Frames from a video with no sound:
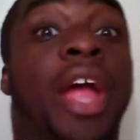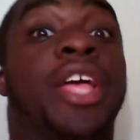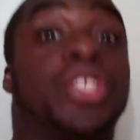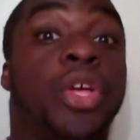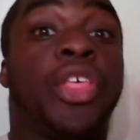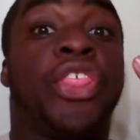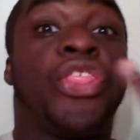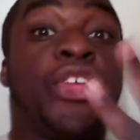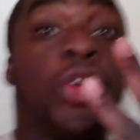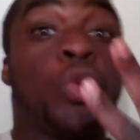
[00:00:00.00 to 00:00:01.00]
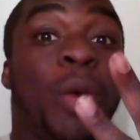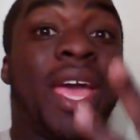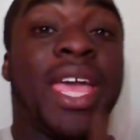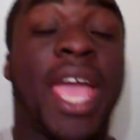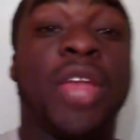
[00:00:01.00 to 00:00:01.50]
Alright, so the third
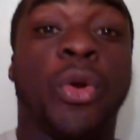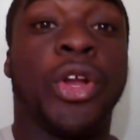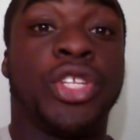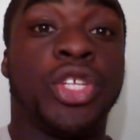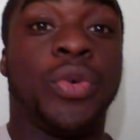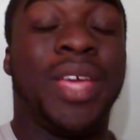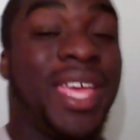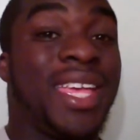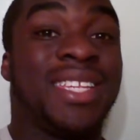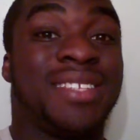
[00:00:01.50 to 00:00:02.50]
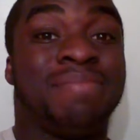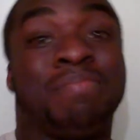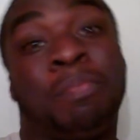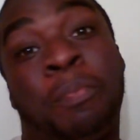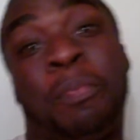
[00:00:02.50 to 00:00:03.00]
way in order to do it is
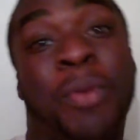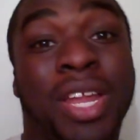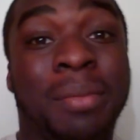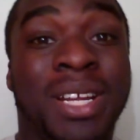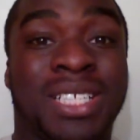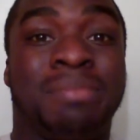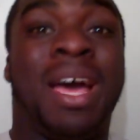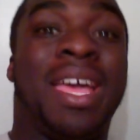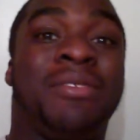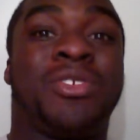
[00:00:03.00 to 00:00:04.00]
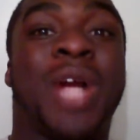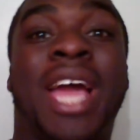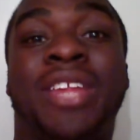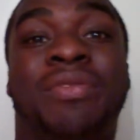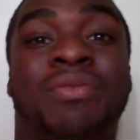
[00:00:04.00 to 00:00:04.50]
pretty much my
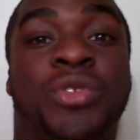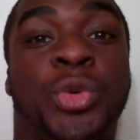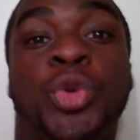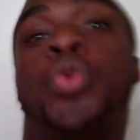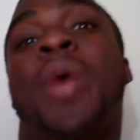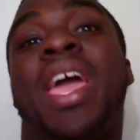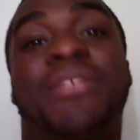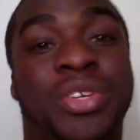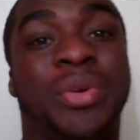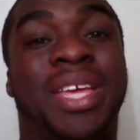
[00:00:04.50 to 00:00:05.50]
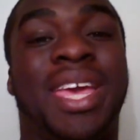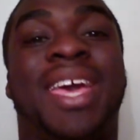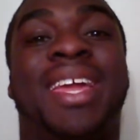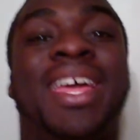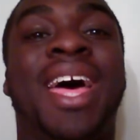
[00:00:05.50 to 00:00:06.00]
tried and true way of doing it,
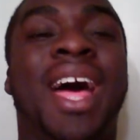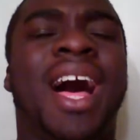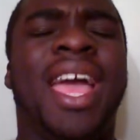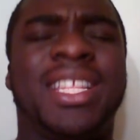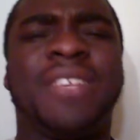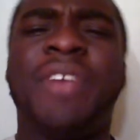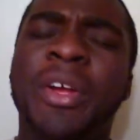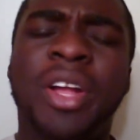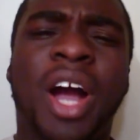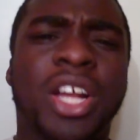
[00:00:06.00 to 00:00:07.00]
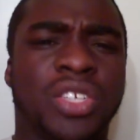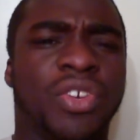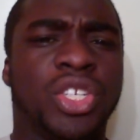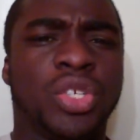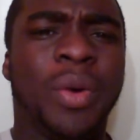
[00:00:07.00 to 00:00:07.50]
and it's a very
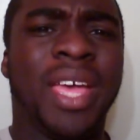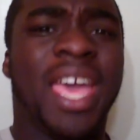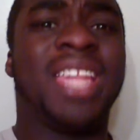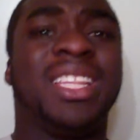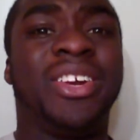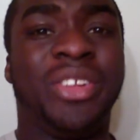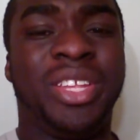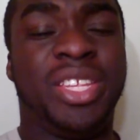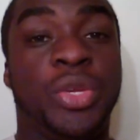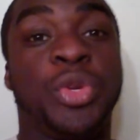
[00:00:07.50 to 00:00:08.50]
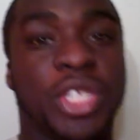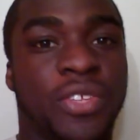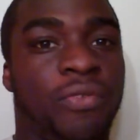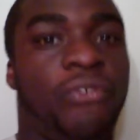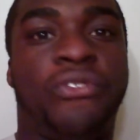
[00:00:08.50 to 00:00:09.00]
controversial way, and literally you
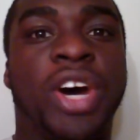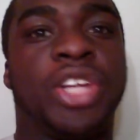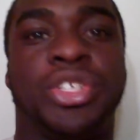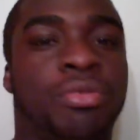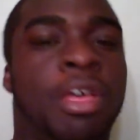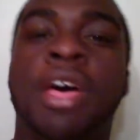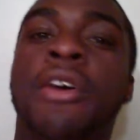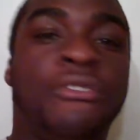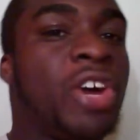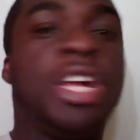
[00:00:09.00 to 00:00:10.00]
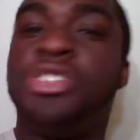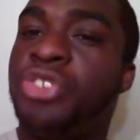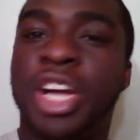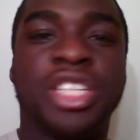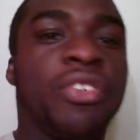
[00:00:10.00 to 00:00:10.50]
just fudge. Fudge,
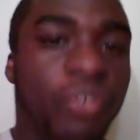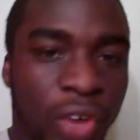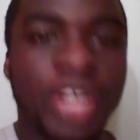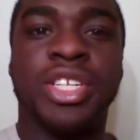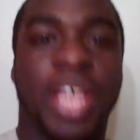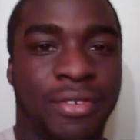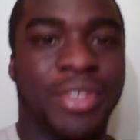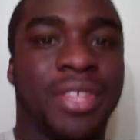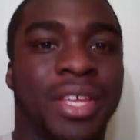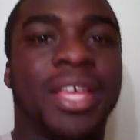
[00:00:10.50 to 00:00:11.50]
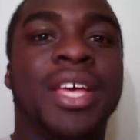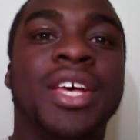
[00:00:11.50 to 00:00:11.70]
fudge, and fudge everything.